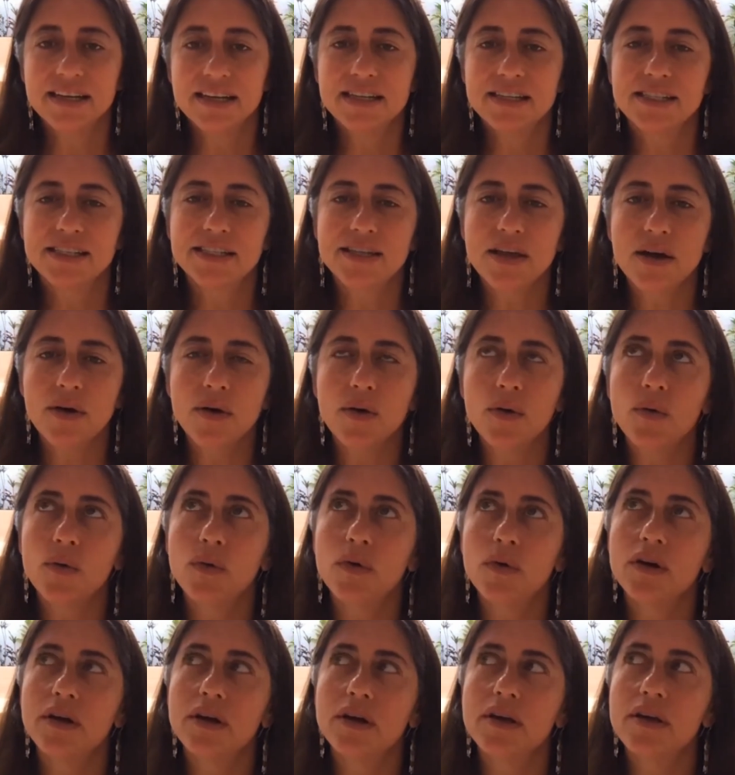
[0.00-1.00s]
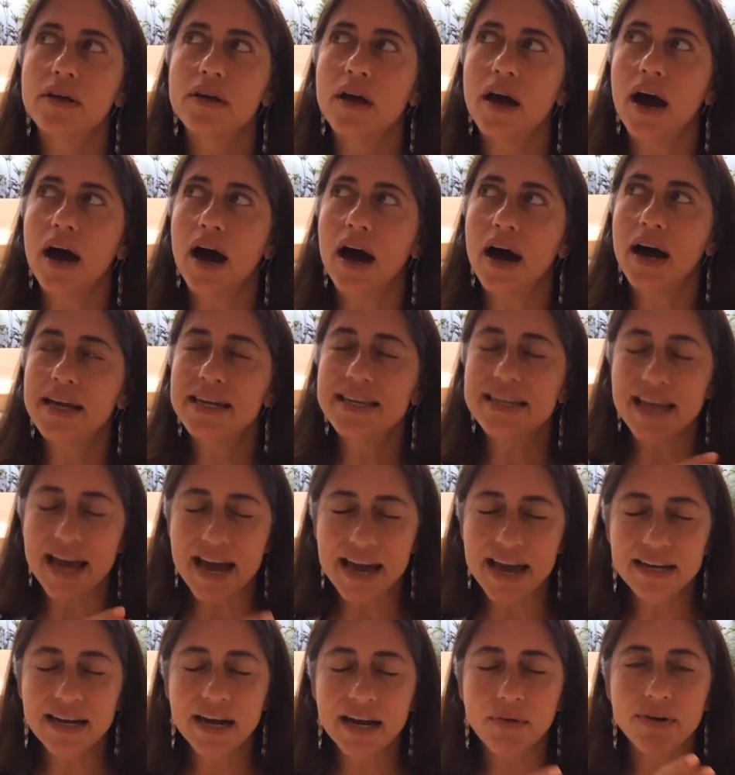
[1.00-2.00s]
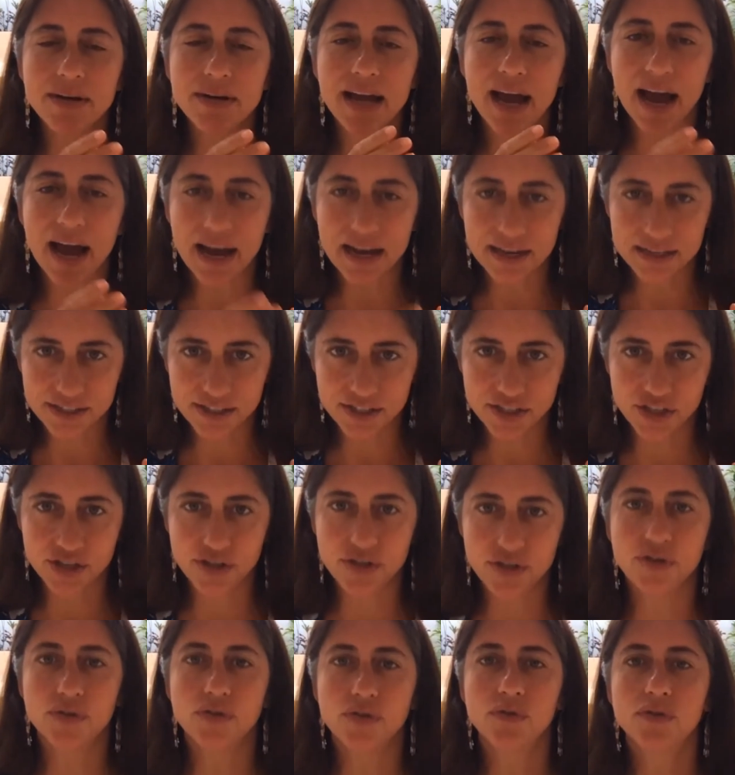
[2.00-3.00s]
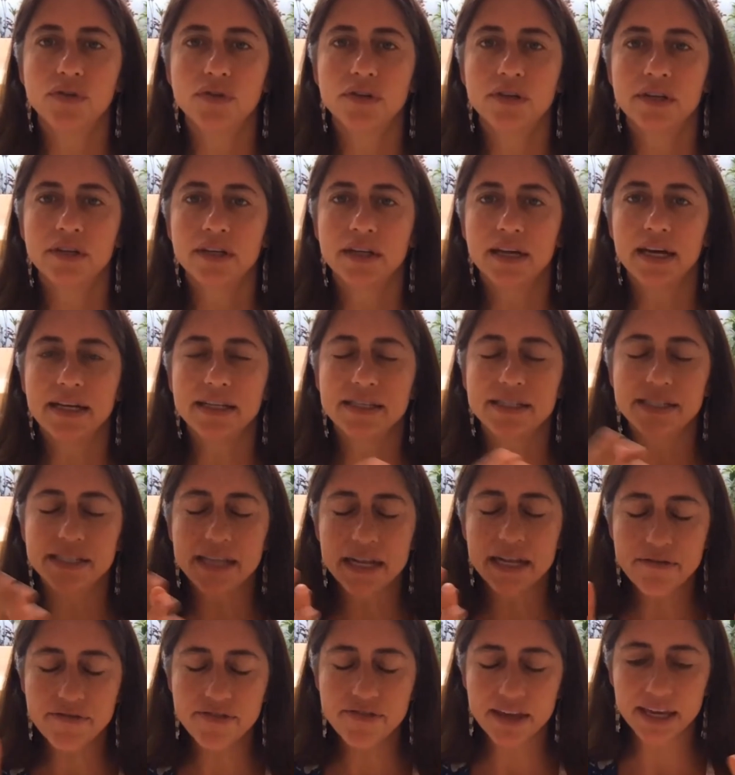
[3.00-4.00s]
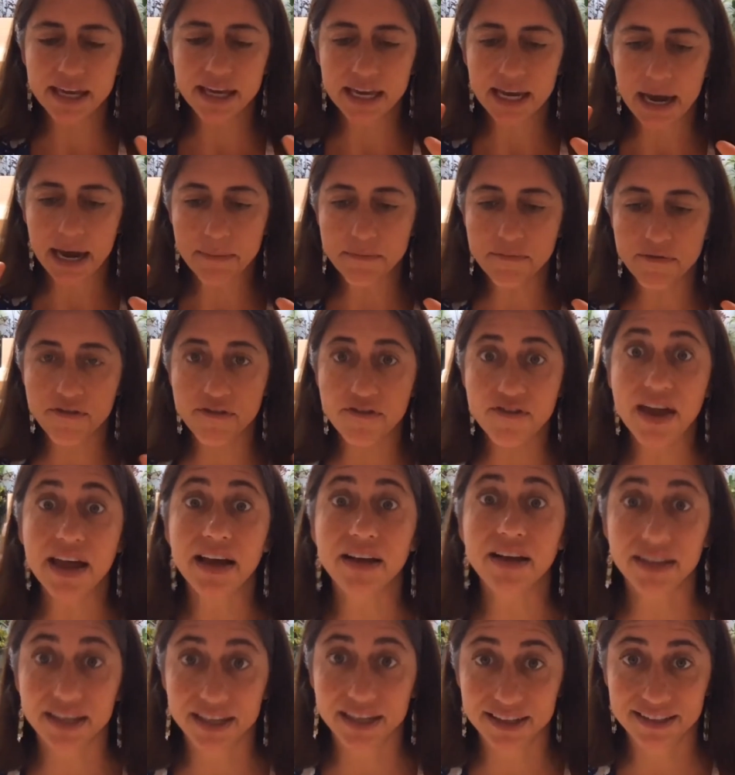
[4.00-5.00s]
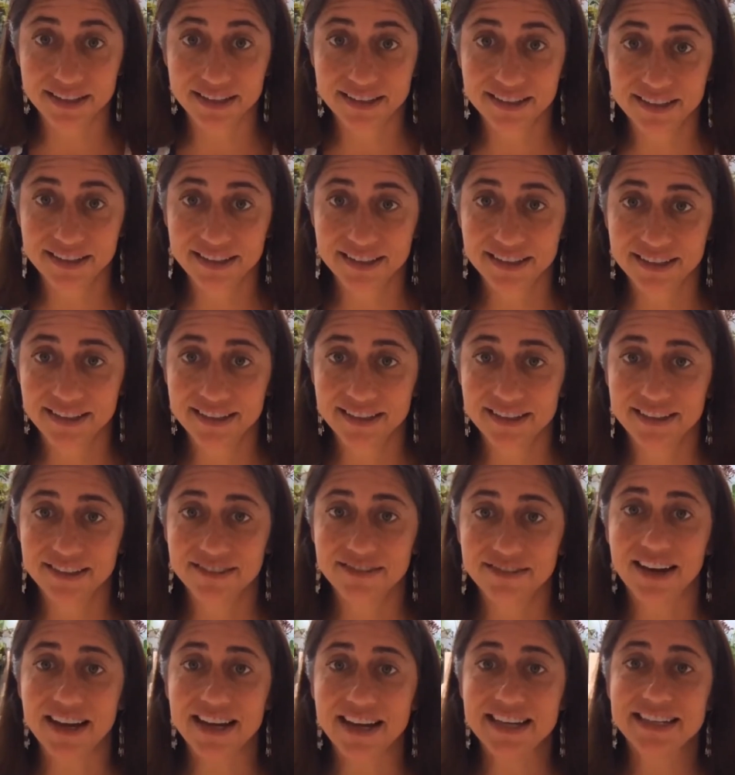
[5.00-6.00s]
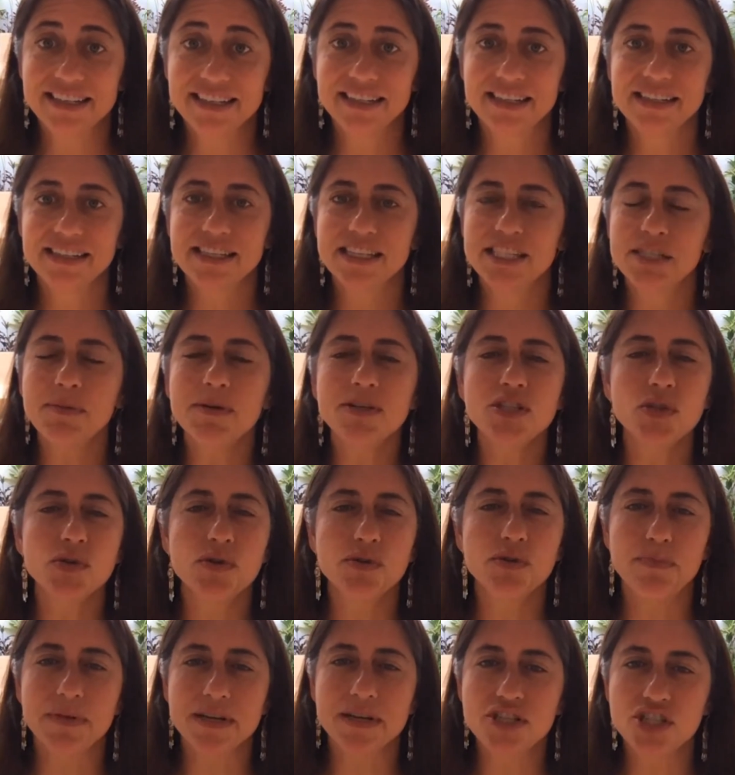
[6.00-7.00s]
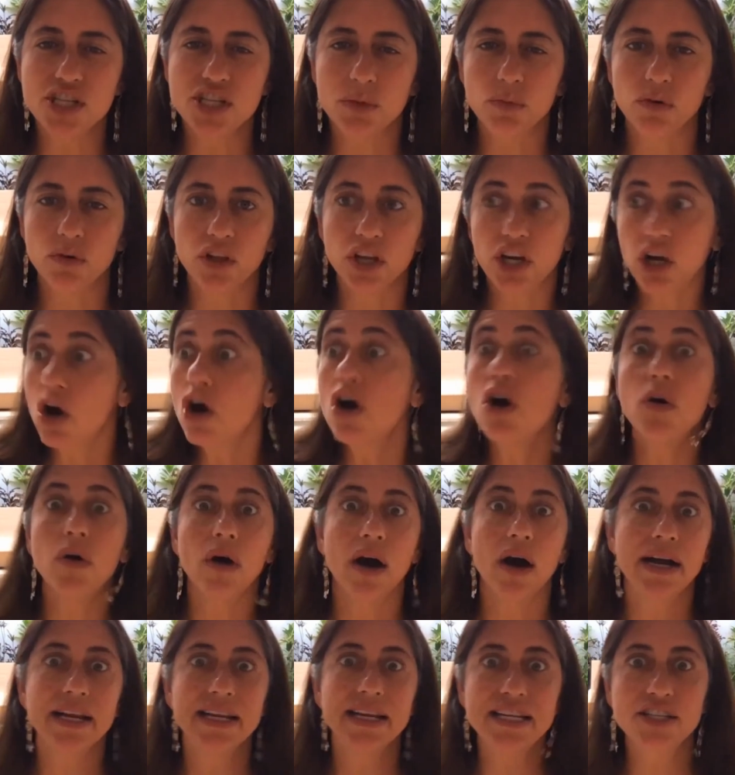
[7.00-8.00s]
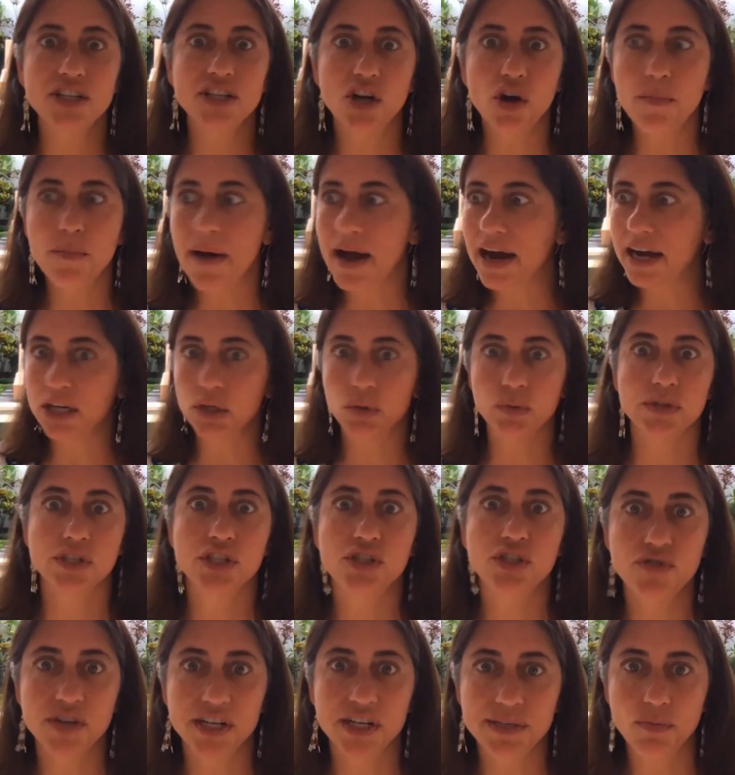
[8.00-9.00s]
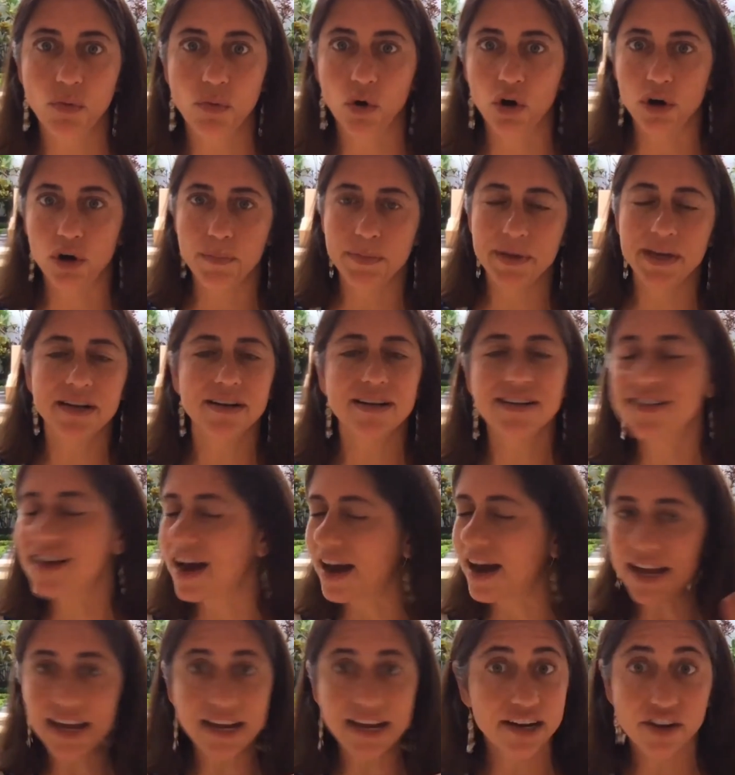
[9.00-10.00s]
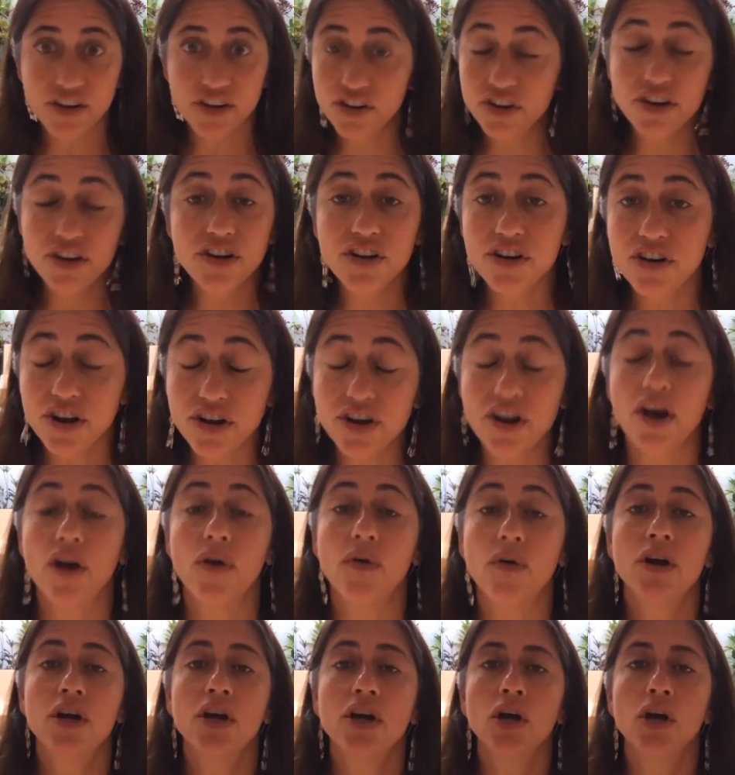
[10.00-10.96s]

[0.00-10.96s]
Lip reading: So again, I would ask you, instead of thinking I'm failing, right? Because especially with binging, we're like, oh, I need to go back and restrict more or be on a diet. No, no, no, no.